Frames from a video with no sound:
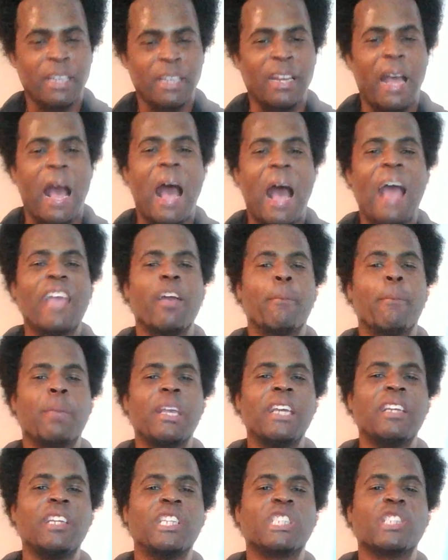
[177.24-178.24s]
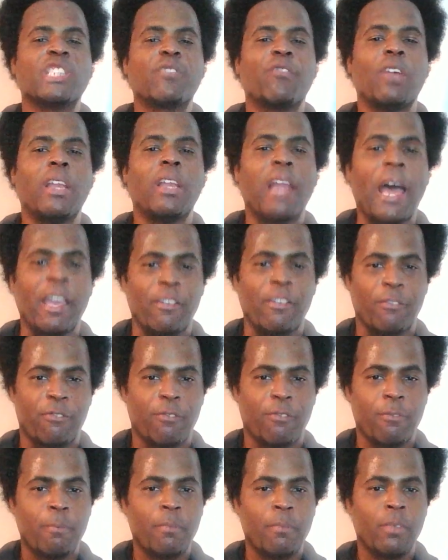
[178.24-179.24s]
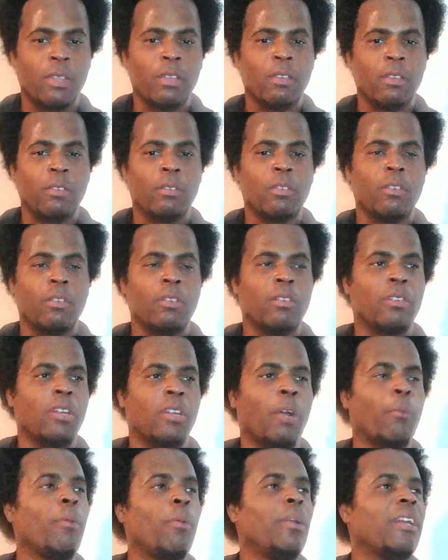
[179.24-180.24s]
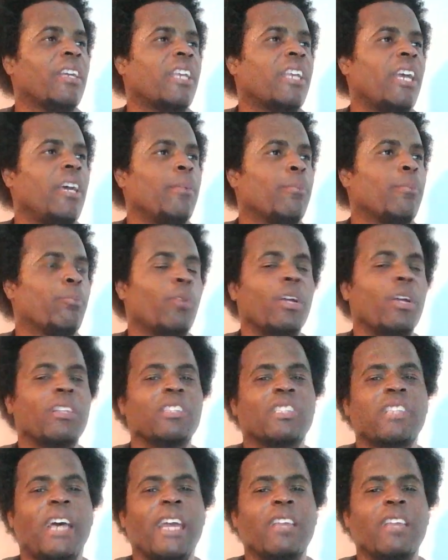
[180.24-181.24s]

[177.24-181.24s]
And I am in this for life. Now, when we look at brothers